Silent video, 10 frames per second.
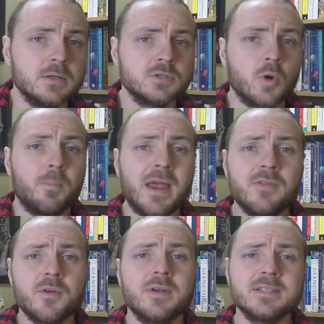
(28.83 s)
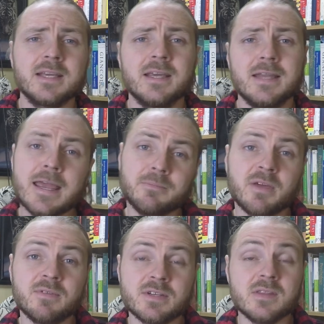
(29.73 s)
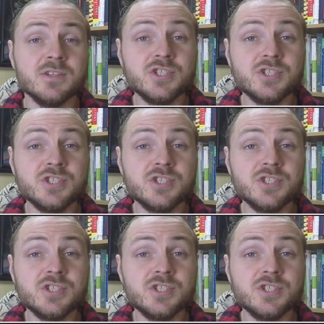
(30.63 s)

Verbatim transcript: So panther is a name given to the